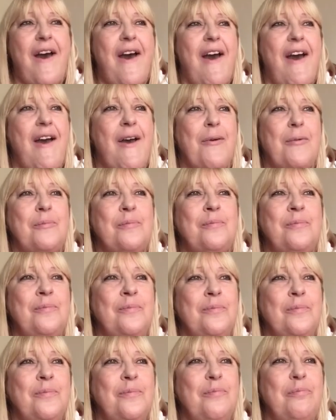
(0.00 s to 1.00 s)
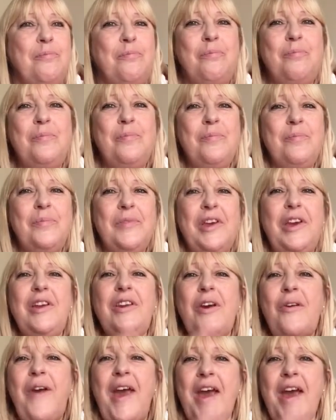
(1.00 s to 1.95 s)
you know